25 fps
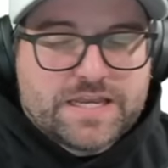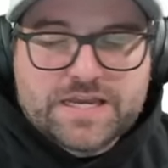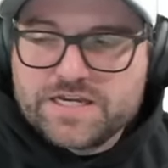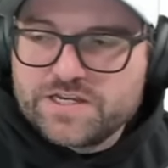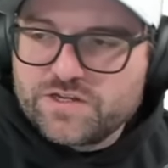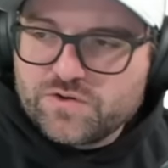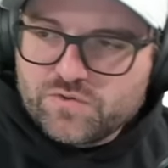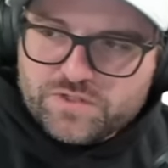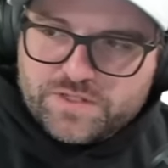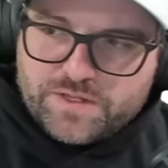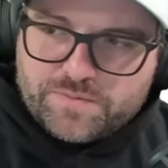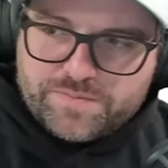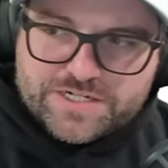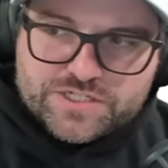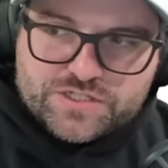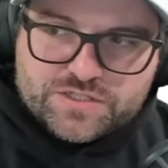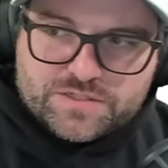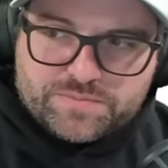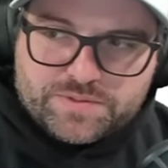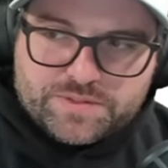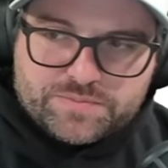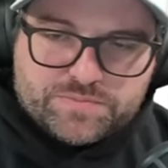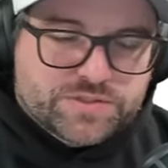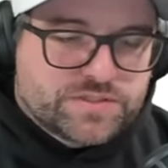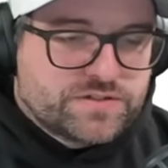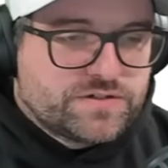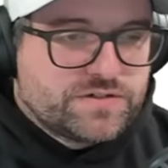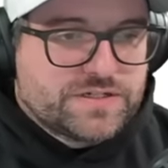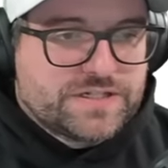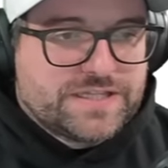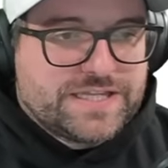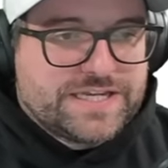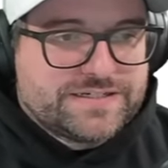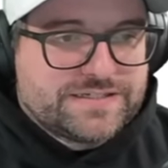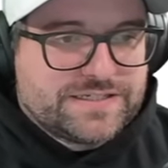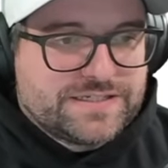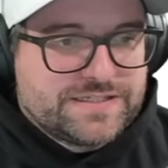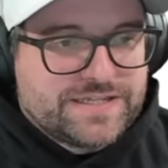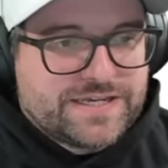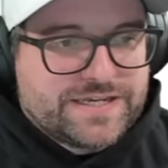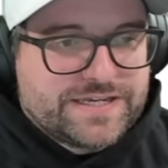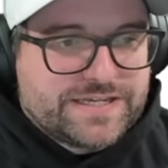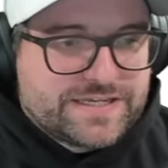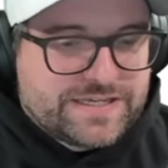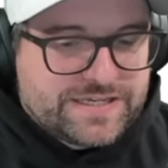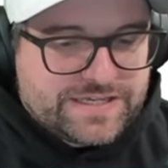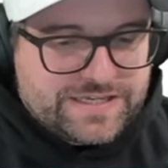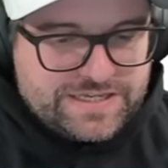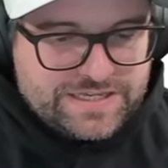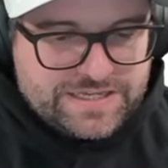I can only imagine the people that are collecting
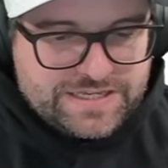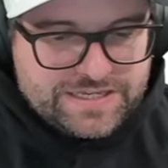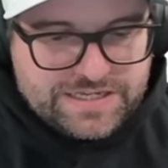like